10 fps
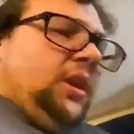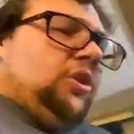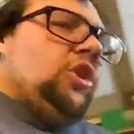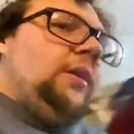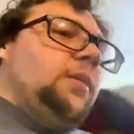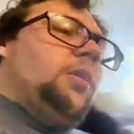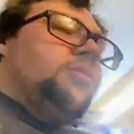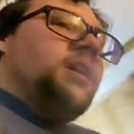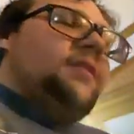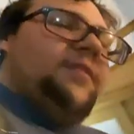you have low
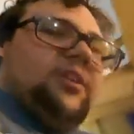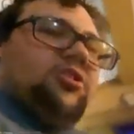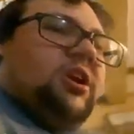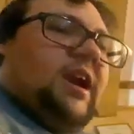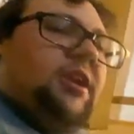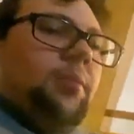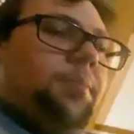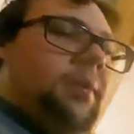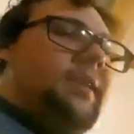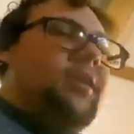stock of fish and you
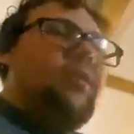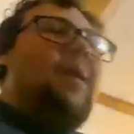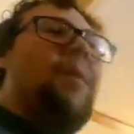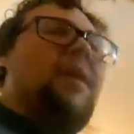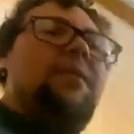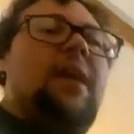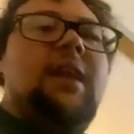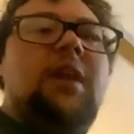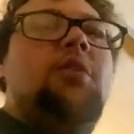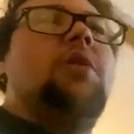plant the crap out of it and
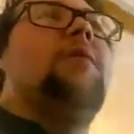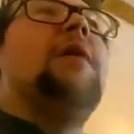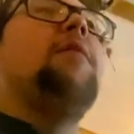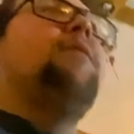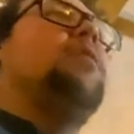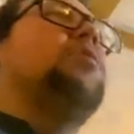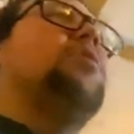then you don't even have a filter.